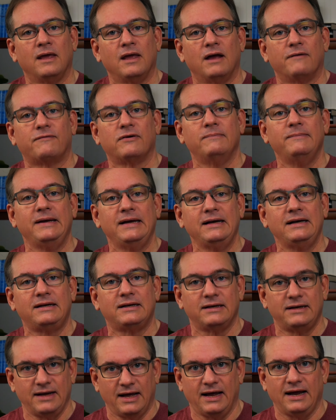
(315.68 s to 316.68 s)
For me
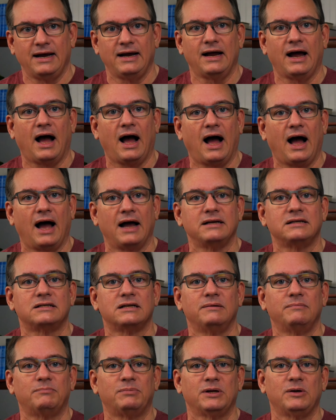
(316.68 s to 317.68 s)
today, I
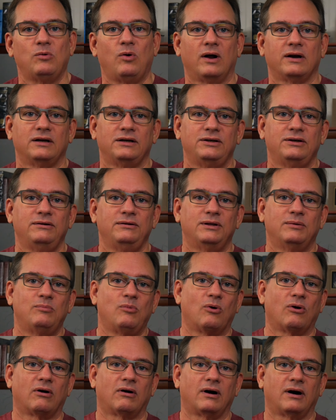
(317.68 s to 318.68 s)
simply want to do the
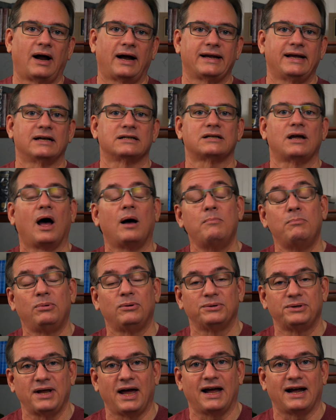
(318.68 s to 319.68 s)
more, I guess,
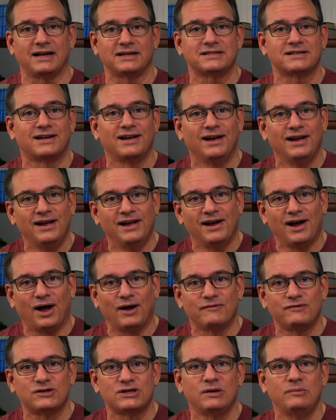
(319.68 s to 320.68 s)
humble task
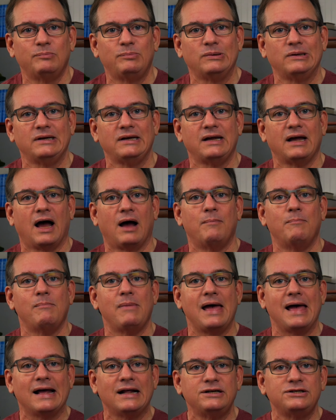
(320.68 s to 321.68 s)
of simply
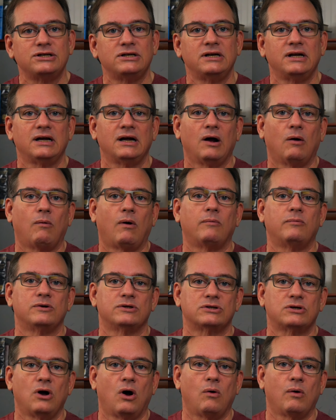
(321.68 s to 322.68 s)
imagining what
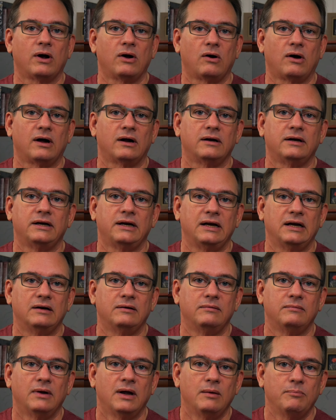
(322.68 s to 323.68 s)
was going on
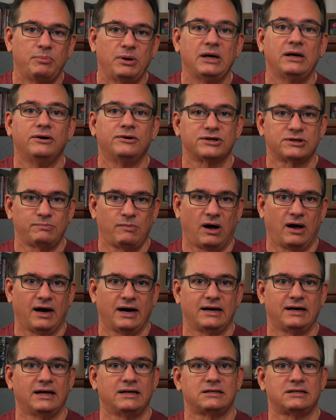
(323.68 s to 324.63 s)
in Peter's mind.